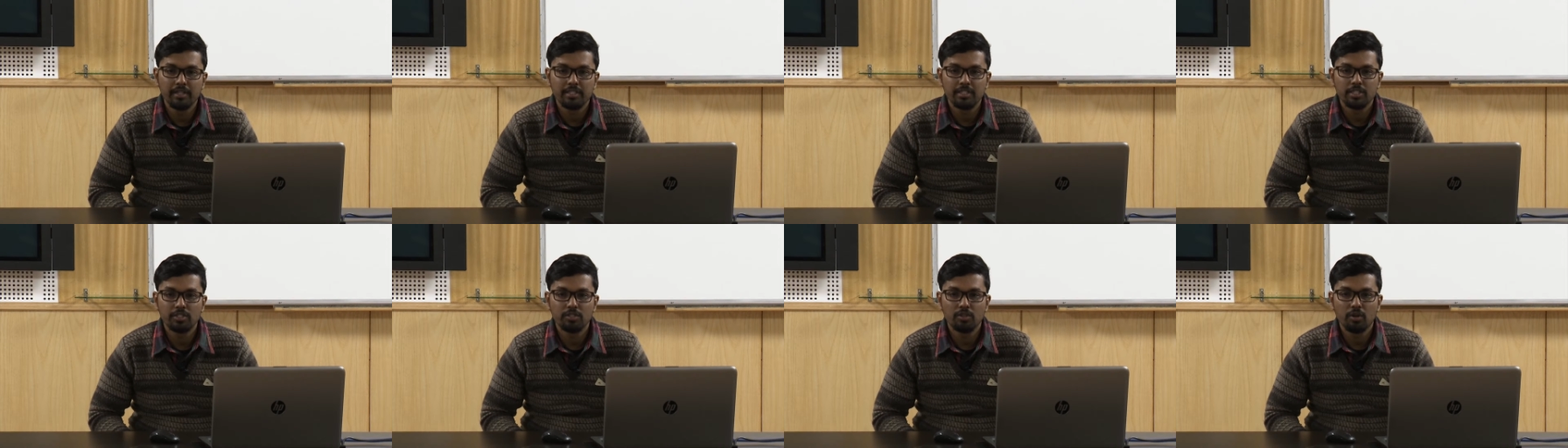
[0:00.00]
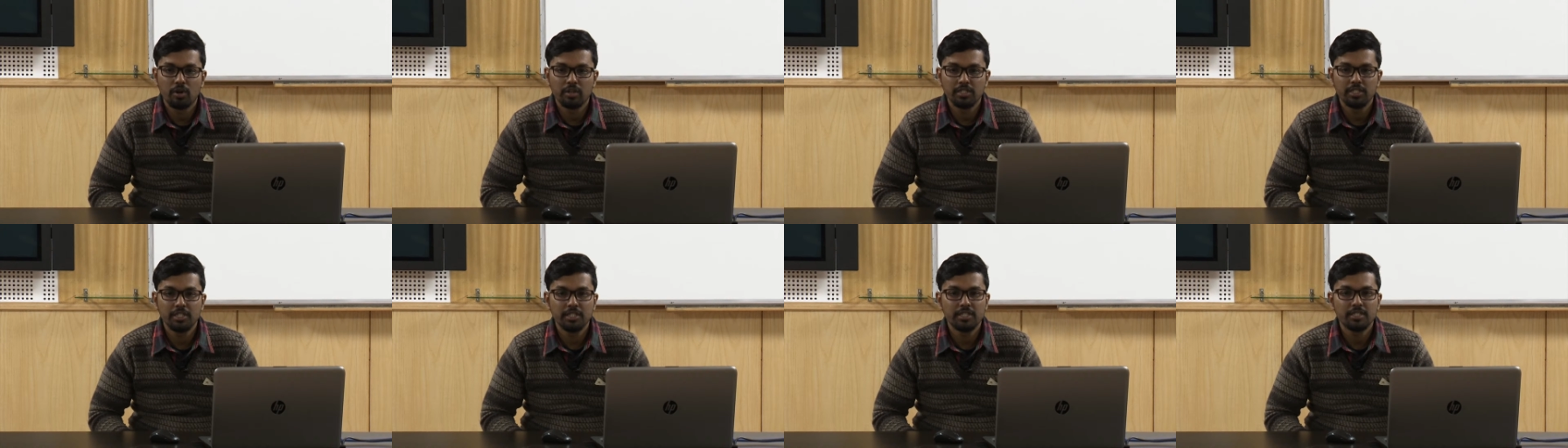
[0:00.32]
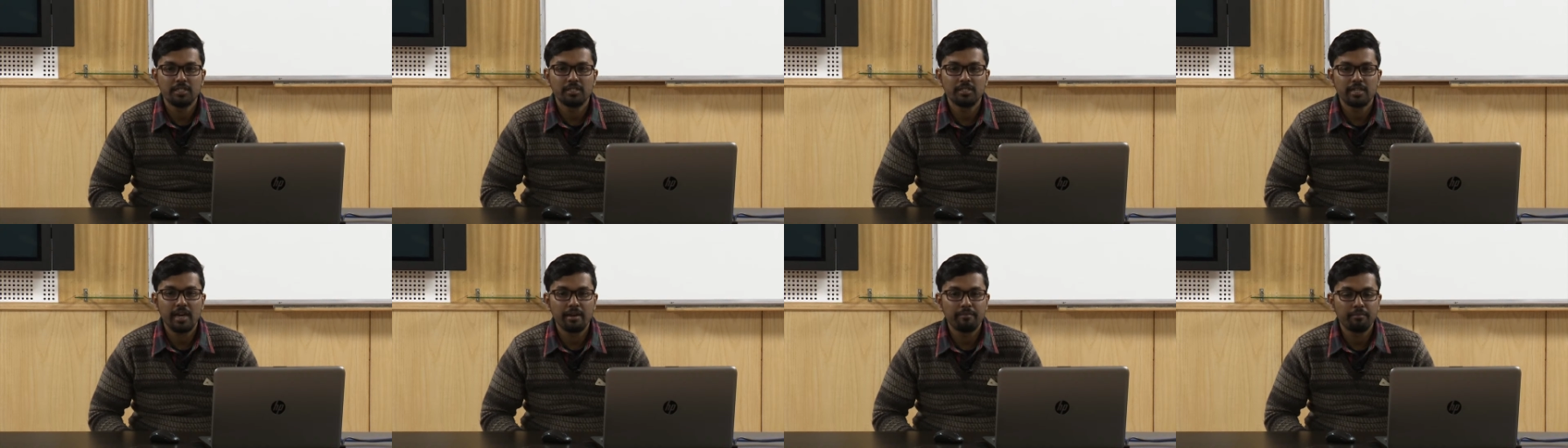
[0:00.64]
it's not just
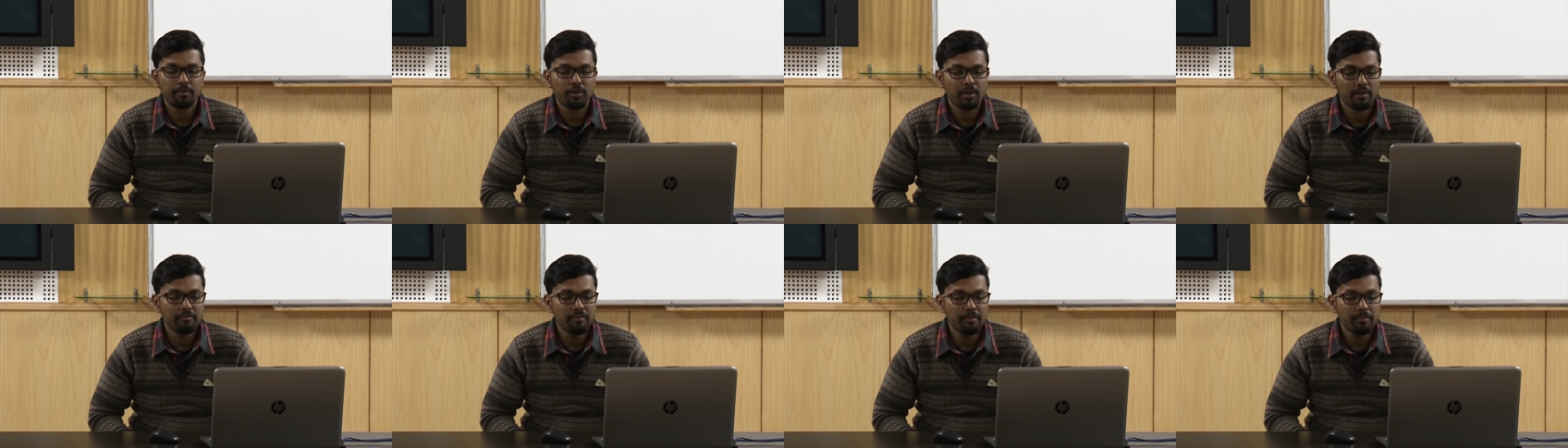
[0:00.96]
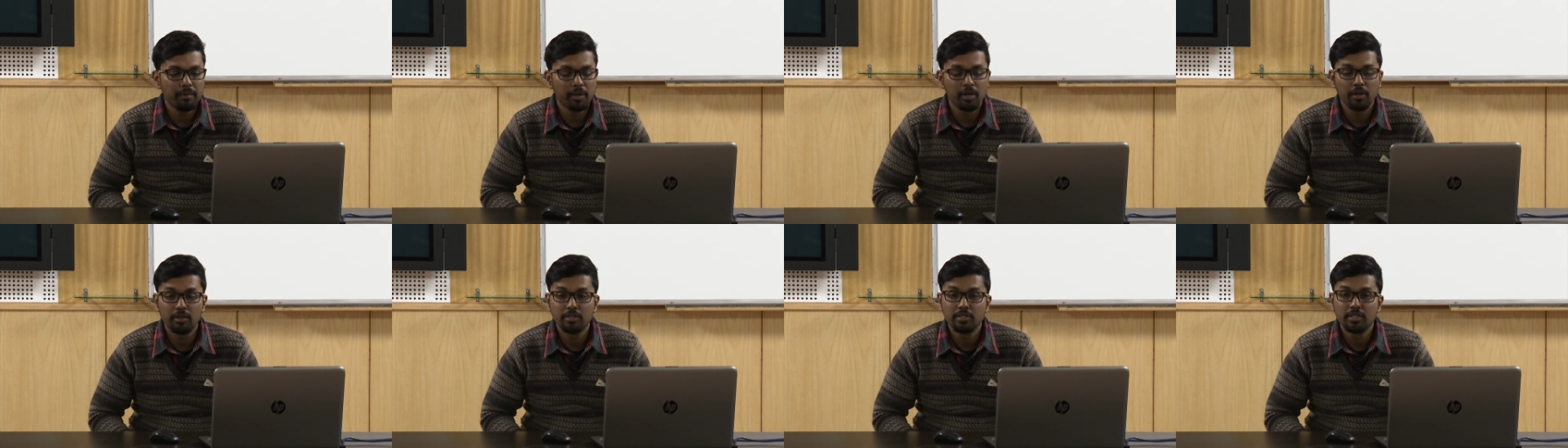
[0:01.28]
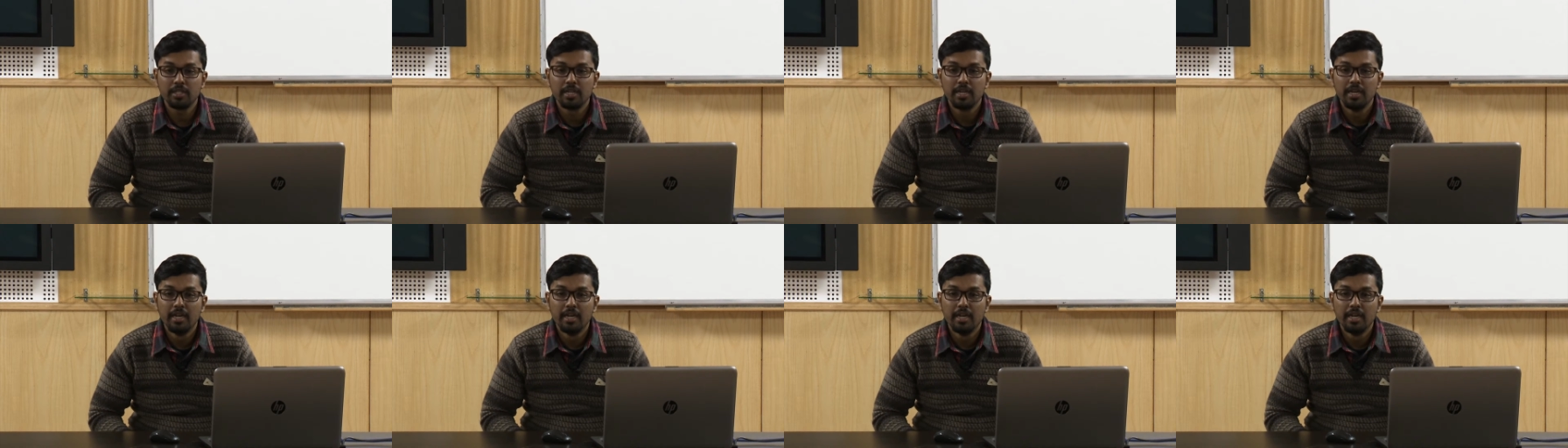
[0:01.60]
a typography, because